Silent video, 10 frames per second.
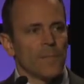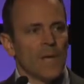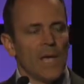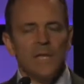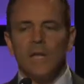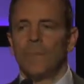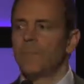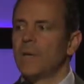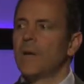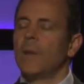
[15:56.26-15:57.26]
ended up
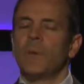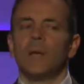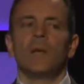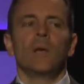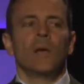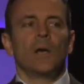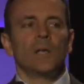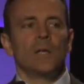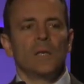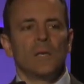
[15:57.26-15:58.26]
becoming
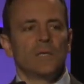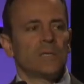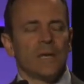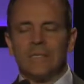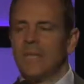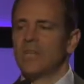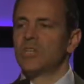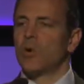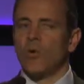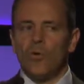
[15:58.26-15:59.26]
such that it
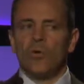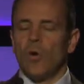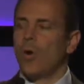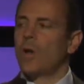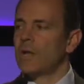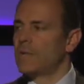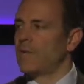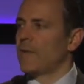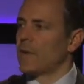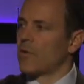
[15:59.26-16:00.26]
turned on its
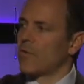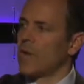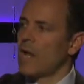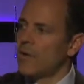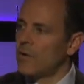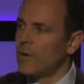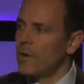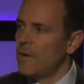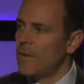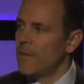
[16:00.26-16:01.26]
very creator.
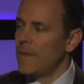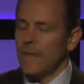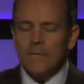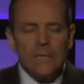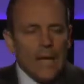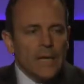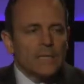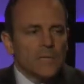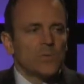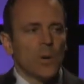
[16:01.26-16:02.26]
And that's in
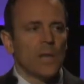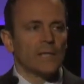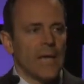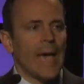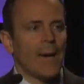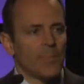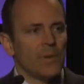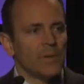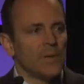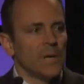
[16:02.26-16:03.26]
essence what has
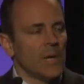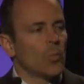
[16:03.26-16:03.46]
happened and